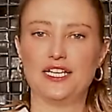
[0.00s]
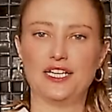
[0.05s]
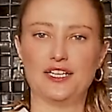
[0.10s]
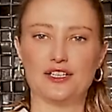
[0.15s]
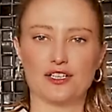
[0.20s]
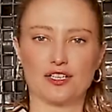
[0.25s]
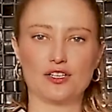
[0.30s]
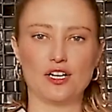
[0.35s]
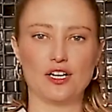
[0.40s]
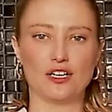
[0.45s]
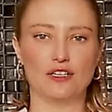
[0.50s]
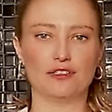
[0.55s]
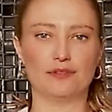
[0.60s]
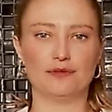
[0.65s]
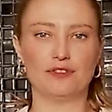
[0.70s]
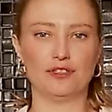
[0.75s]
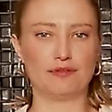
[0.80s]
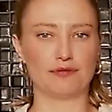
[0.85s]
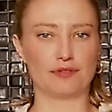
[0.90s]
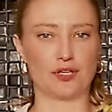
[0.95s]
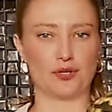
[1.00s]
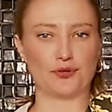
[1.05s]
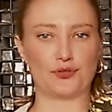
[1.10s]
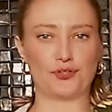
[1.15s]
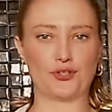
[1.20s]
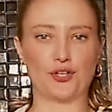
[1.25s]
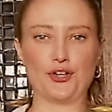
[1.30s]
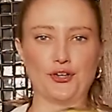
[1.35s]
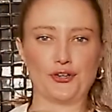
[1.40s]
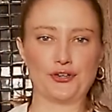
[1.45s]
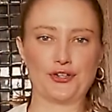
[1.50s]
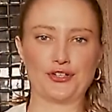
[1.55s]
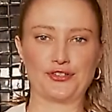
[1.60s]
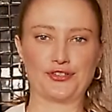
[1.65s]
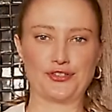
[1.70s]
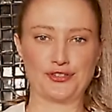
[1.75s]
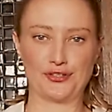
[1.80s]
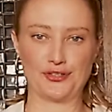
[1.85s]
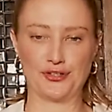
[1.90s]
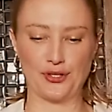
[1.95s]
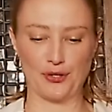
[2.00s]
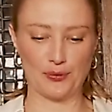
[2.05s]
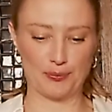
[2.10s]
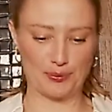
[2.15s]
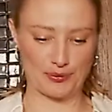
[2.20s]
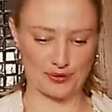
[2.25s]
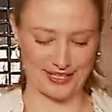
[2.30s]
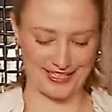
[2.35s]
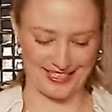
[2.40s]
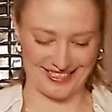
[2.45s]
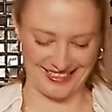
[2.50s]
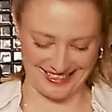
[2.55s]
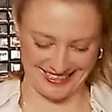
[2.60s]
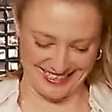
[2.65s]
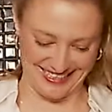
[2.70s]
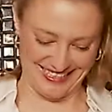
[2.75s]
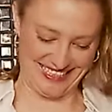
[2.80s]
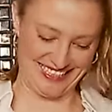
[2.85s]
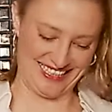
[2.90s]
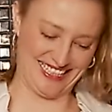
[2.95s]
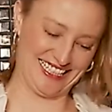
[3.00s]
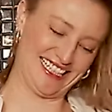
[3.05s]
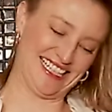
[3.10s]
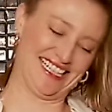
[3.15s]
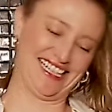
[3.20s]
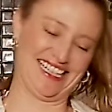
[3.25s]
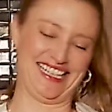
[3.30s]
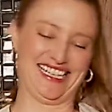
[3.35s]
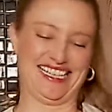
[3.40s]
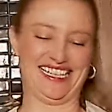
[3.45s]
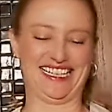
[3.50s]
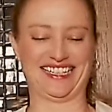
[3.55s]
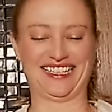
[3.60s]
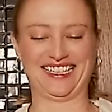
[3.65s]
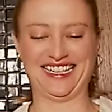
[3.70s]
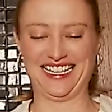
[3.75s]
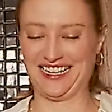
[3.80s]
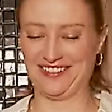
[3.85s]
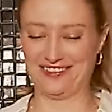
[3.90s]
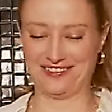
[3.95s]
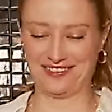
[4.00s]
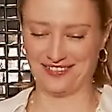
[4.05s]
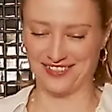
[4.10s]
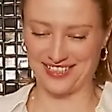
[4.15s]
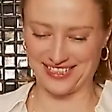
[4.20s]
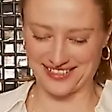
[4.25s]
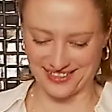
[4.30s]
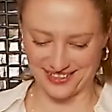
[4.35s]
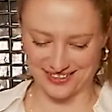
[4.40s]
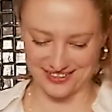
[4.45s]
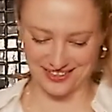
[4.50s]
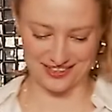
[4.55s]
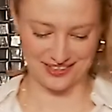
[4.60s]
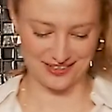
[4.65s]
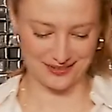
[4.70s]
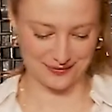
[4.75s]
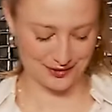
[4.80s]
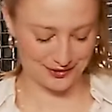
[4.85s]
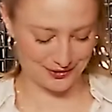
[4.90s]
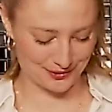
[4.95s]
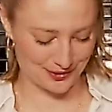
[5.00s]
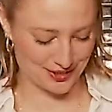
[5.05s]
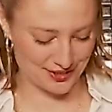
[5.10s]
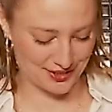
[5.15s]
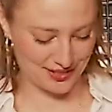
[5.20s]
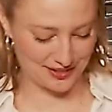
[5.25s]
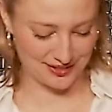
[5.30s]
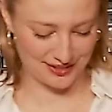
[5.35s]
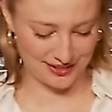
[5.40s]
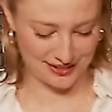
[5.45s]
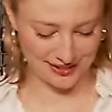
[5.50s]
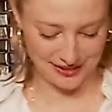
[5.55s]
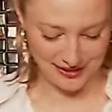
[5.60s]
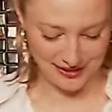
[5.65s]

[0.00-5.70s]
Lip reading: in Carnival Roadshow because it's so pretty. I don't know why it's called the carnival squash actually.